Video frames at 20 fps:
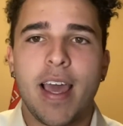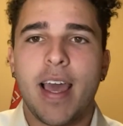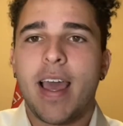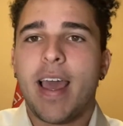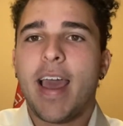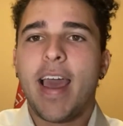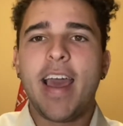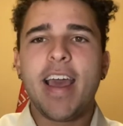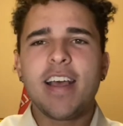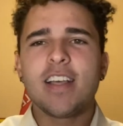
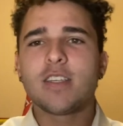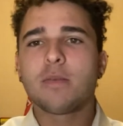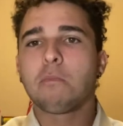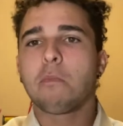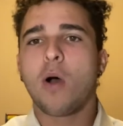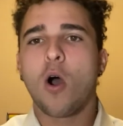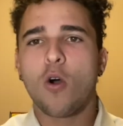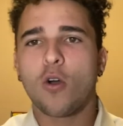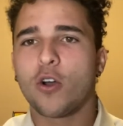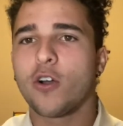His
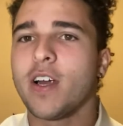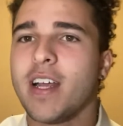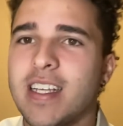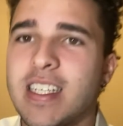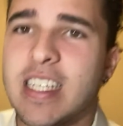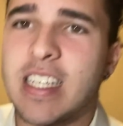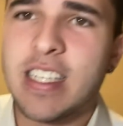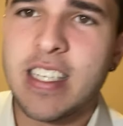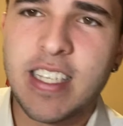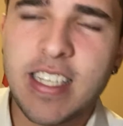motor is
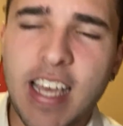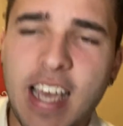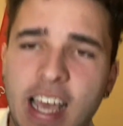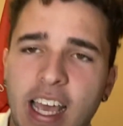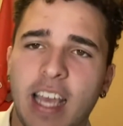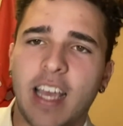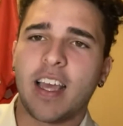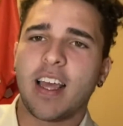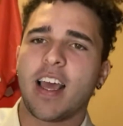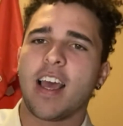
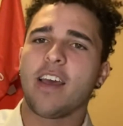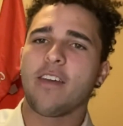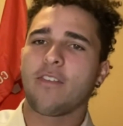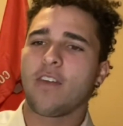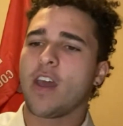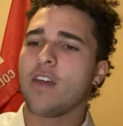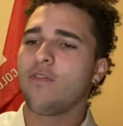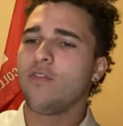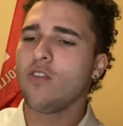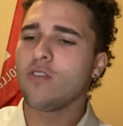insane.
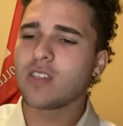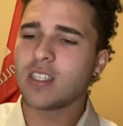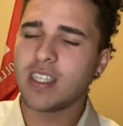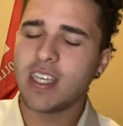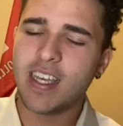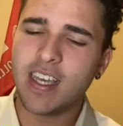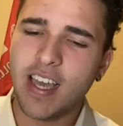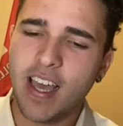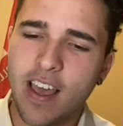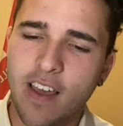If you
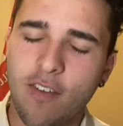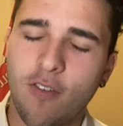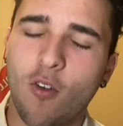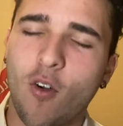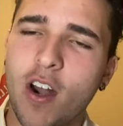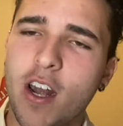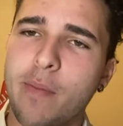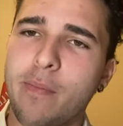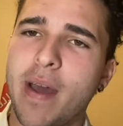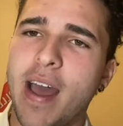see a
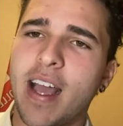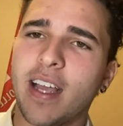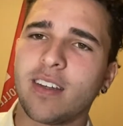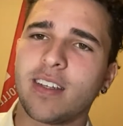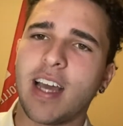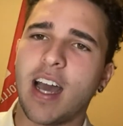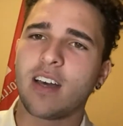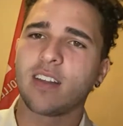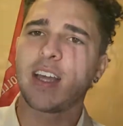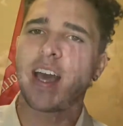running back
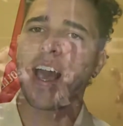down the